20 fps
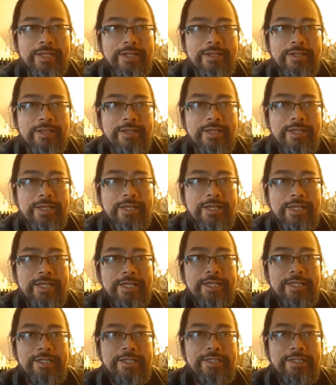and
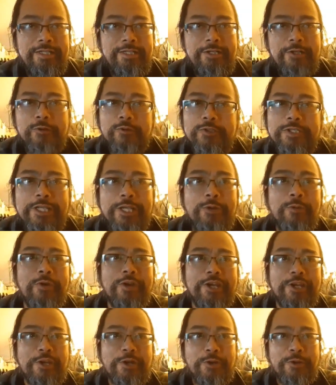seeing
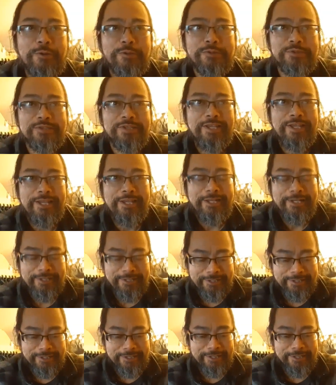where it goes.
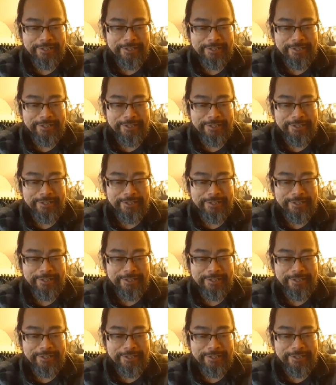And